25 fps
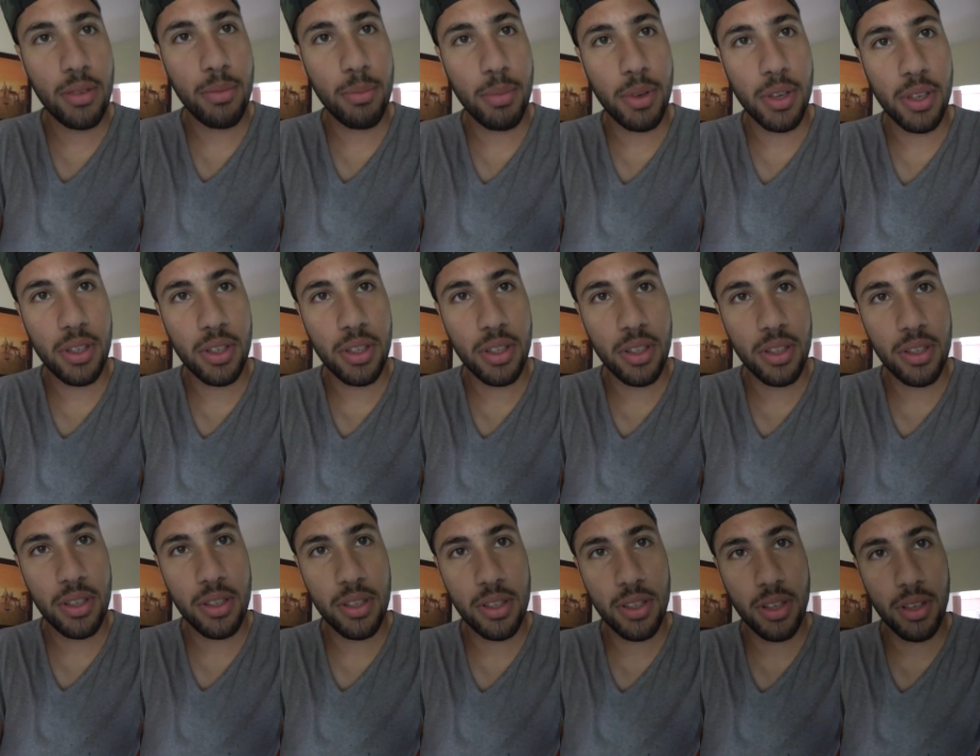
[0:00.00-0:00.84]
but
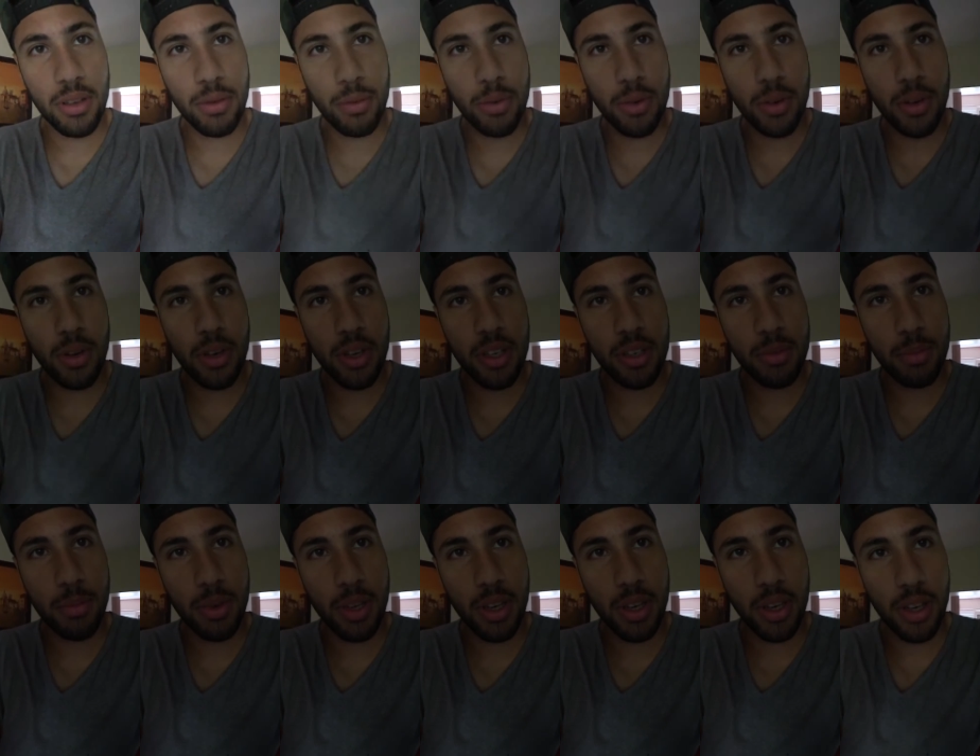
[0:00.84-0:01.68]
it still works
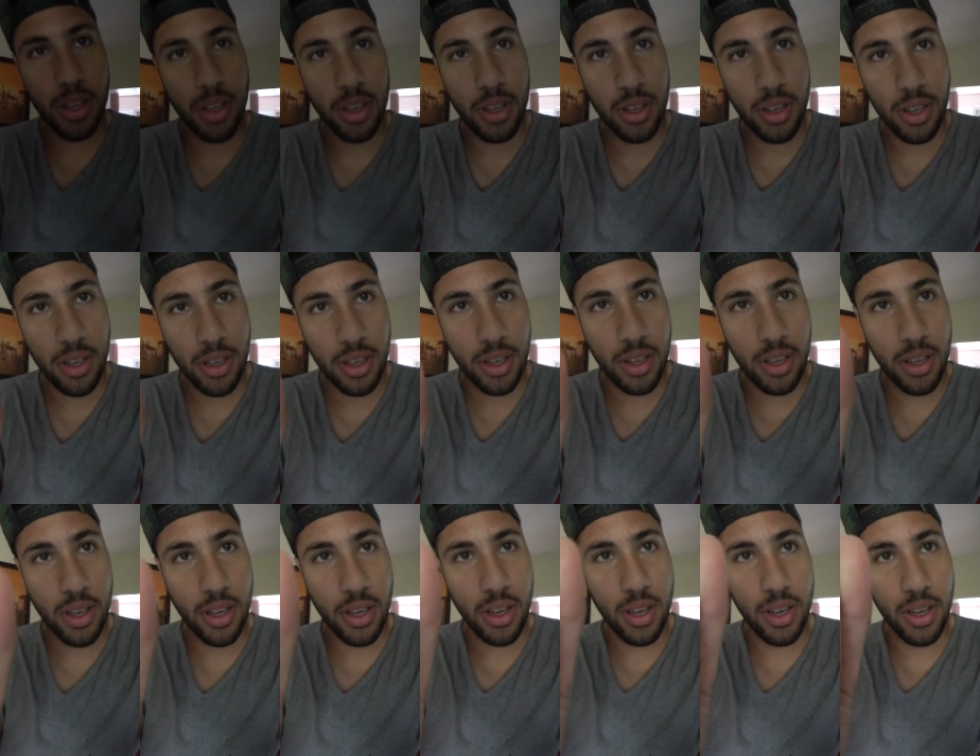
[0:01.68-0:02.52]
but
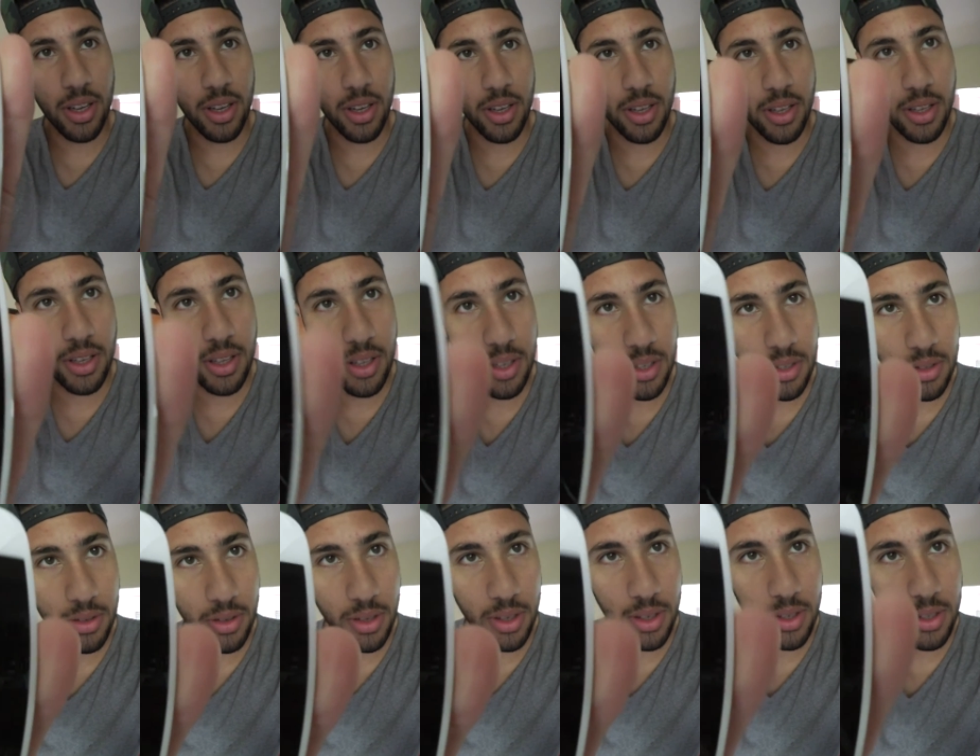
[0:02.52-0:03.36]
yeah,
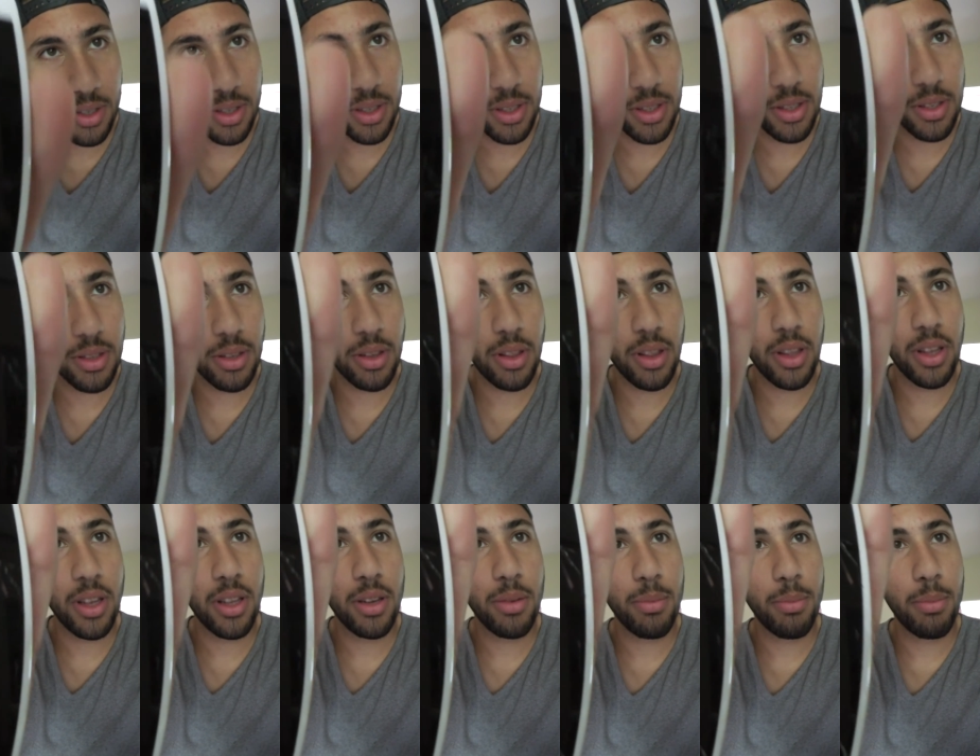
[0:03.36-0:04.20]
as you can see it's not
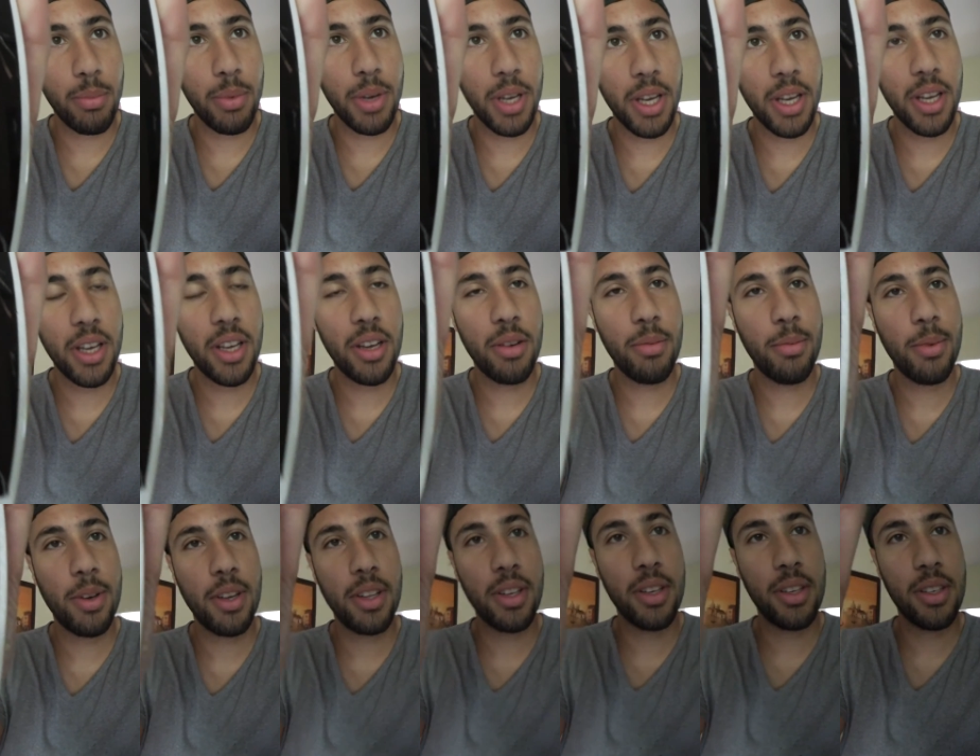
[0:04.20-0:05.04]
that bad
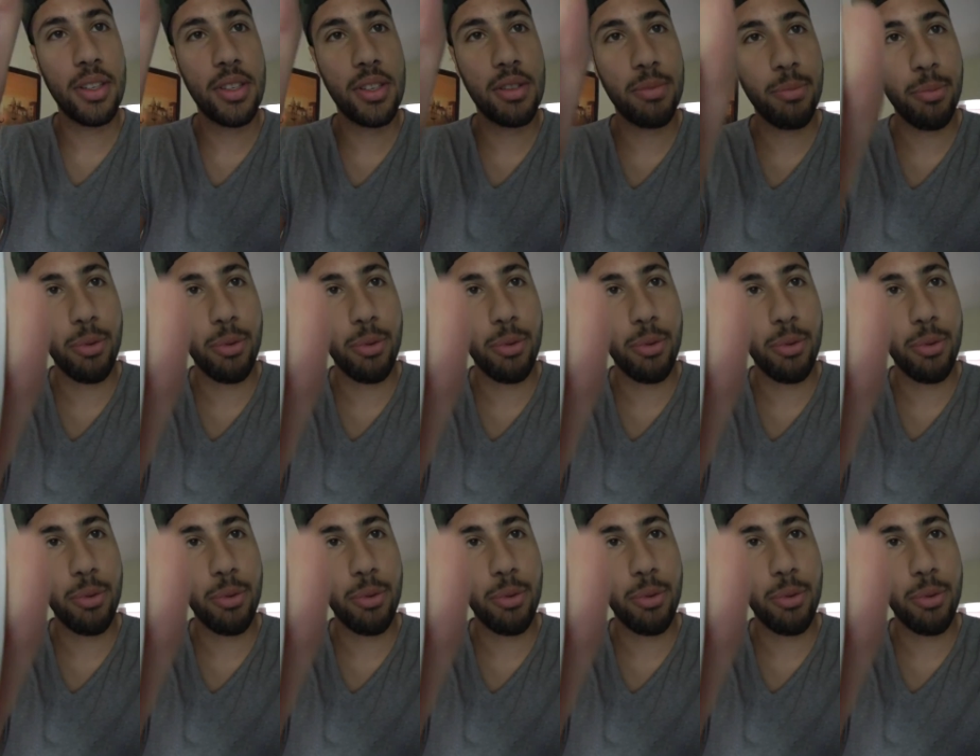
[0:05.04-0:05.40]
but it's